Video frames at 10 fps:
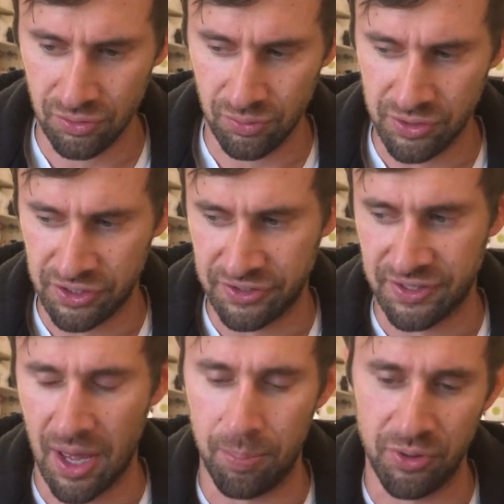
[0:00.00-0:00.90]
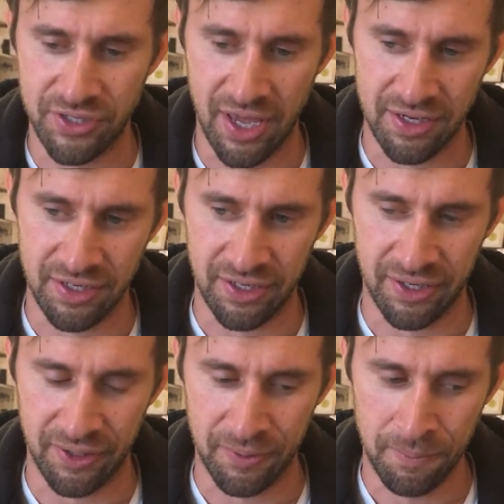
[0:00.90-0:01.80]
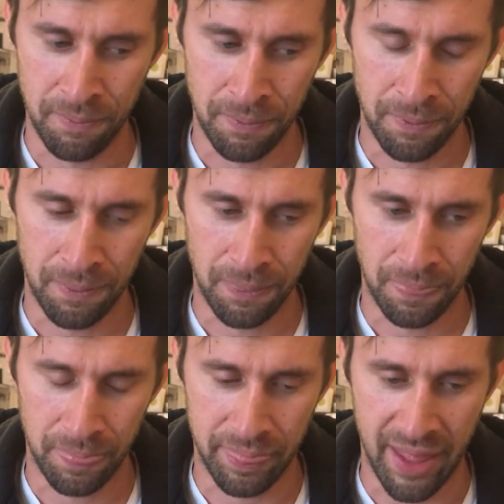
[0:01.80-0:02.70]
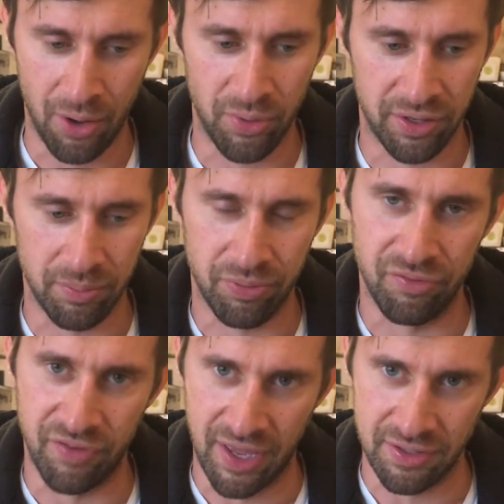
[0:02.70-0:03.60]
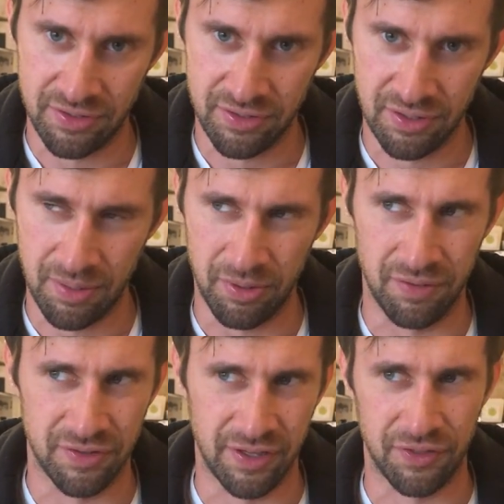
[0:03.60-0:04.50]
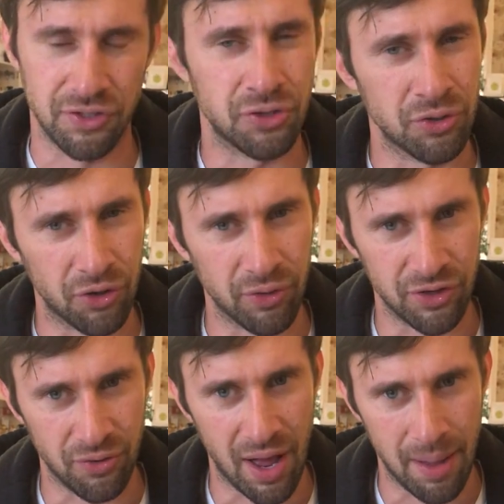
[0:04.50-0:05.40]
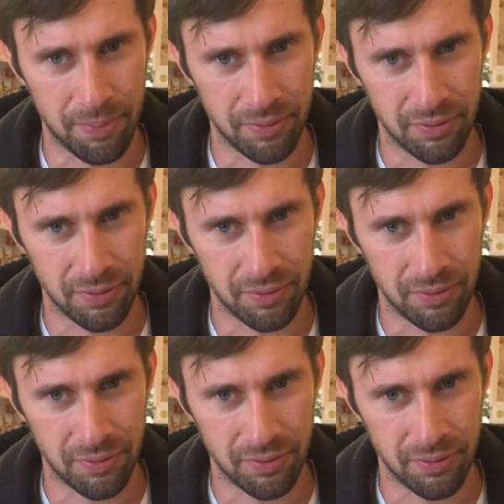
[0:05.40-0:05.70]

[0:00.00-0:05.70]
we should stop pretending that we can prevent, I believe it's like the 2-degree drop,